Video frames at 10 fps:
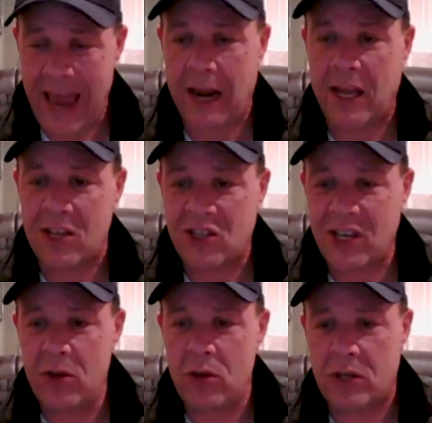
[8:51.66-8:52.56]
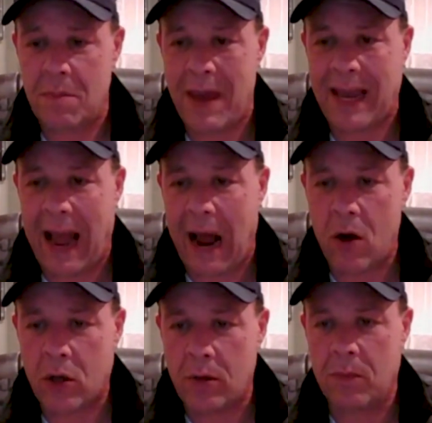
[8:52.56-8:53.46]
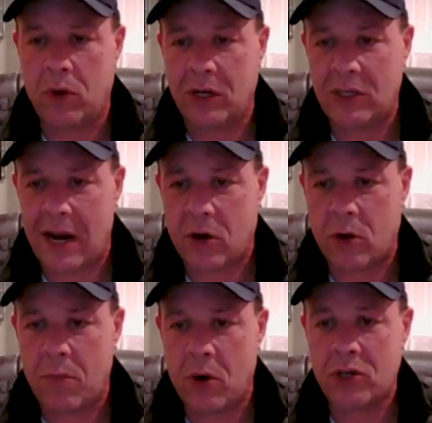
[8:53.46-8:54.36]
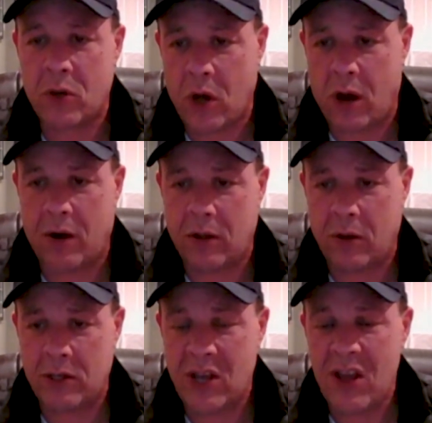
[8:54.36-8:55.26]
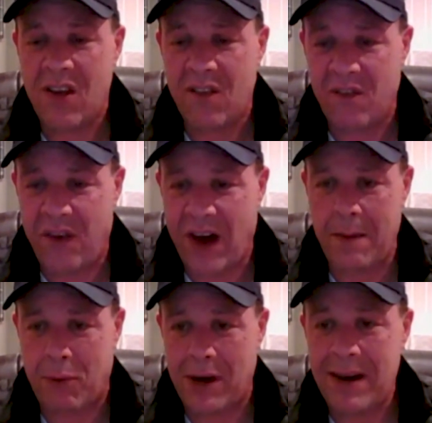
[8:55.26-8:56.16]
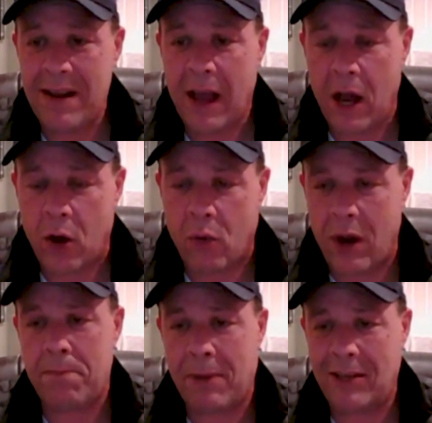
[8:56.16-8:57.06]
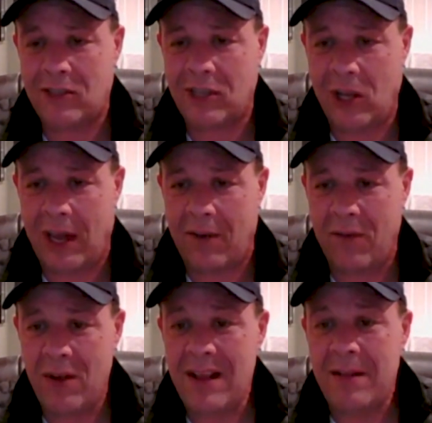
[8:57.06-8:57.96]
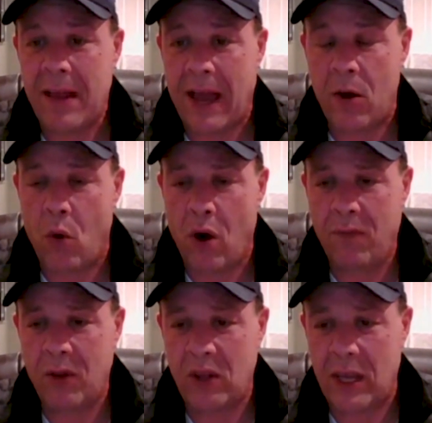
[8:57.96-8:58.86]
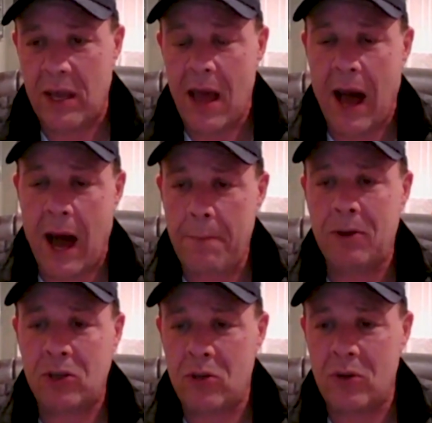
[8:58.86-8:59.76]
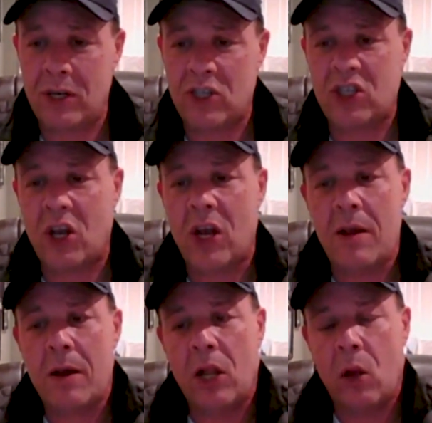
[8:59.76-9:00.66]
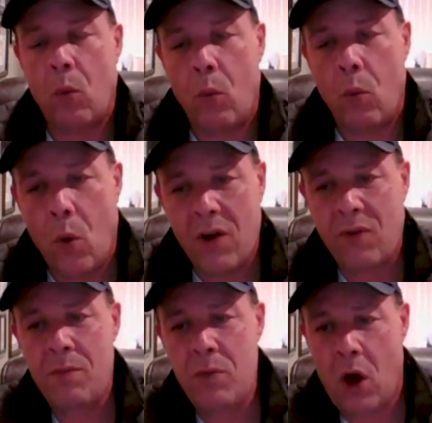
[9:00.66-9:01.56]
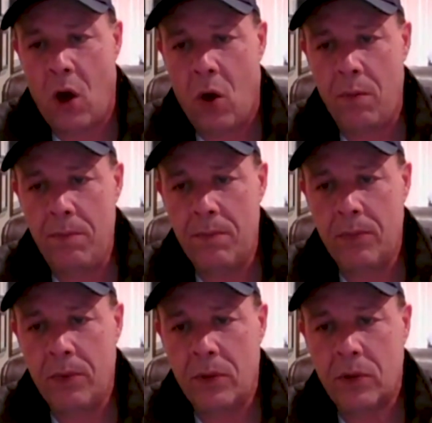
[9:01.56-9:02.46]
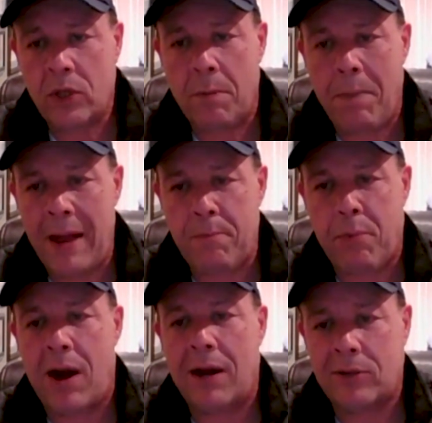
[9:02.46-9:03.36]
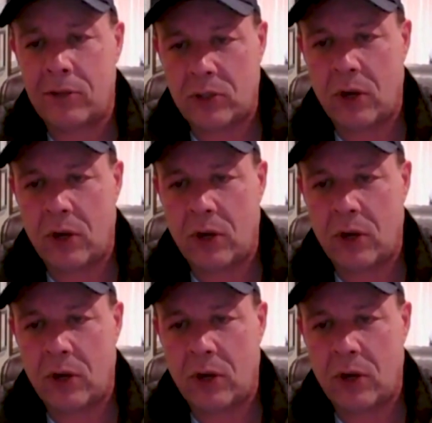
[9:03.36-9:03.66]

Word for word: and continue to make our communities and our commercial corridors vibrant, a great place to live, and offer the opportunities to walk from your home to buy products and